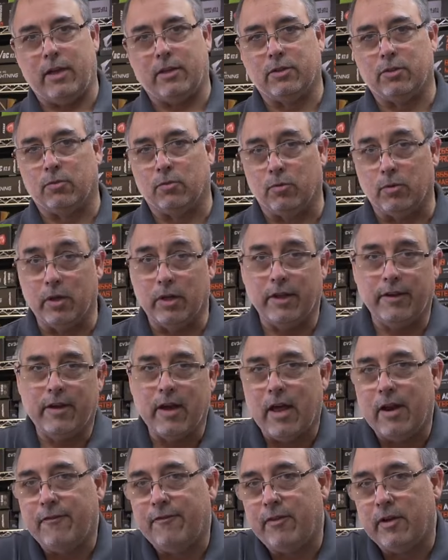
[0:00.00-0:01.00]
It's a really
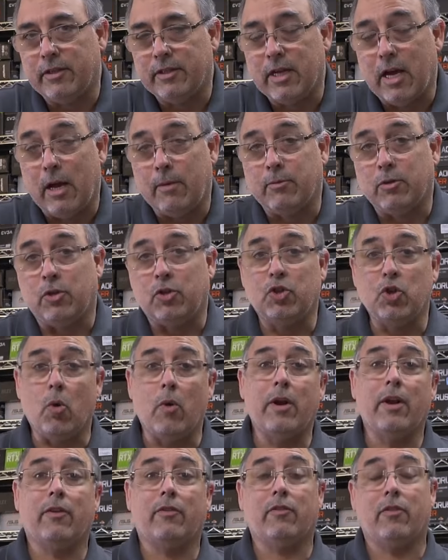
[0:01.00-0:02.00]
kind of fun time. So
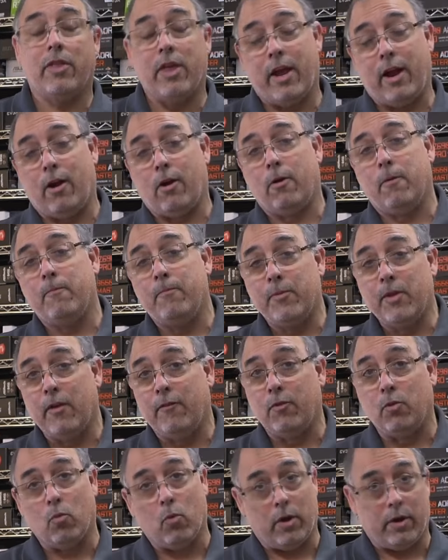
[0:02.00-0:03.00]
join us there
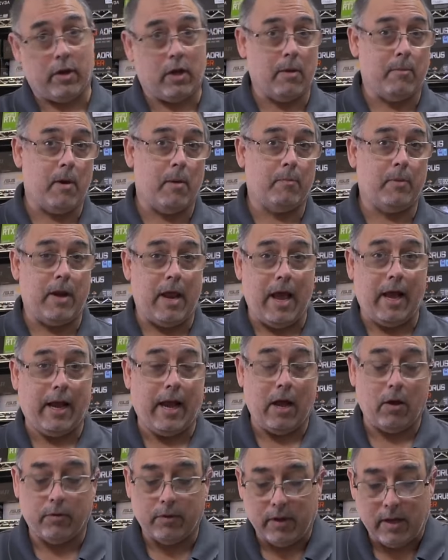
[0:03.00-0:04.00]
if you want to come up and hang
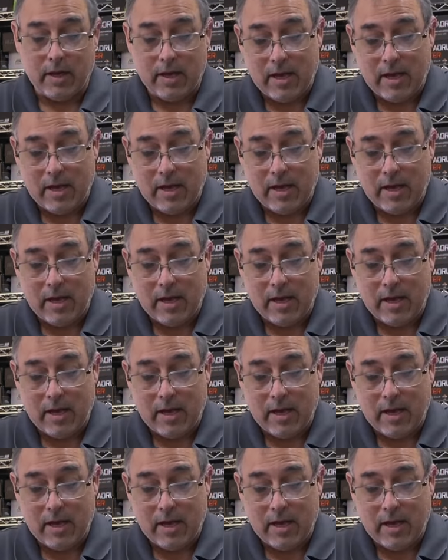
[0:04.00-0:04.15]
out.